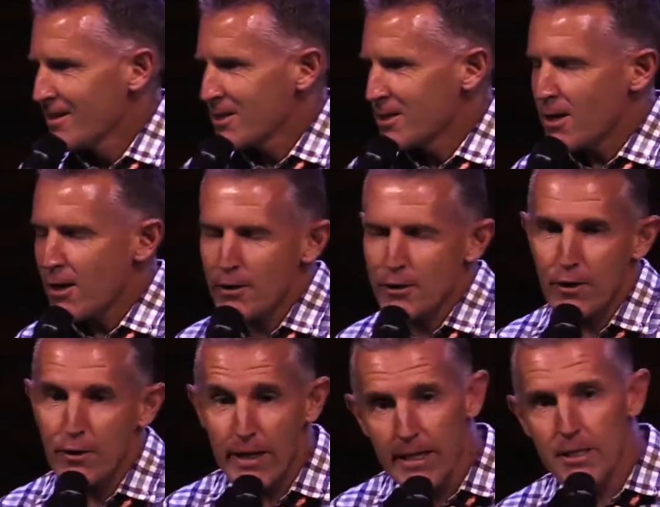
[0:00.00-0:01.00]
So
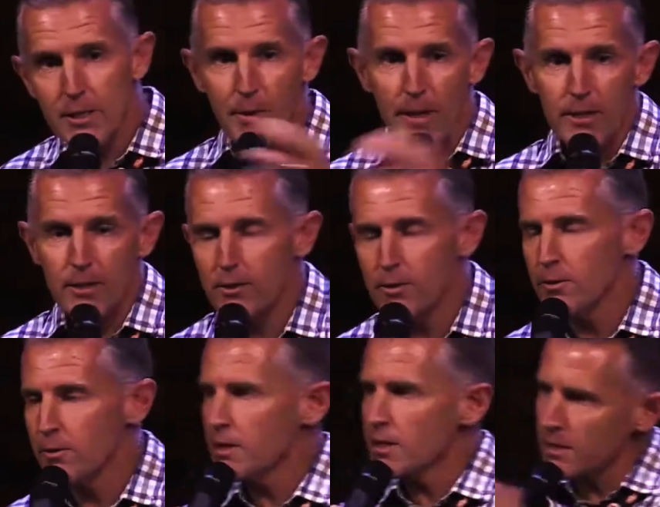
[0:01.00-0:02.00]
then he speaks to
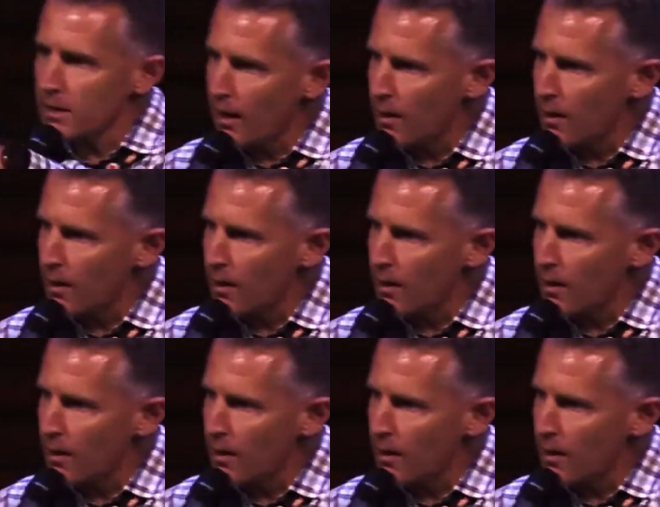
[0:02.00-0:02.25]
this guy,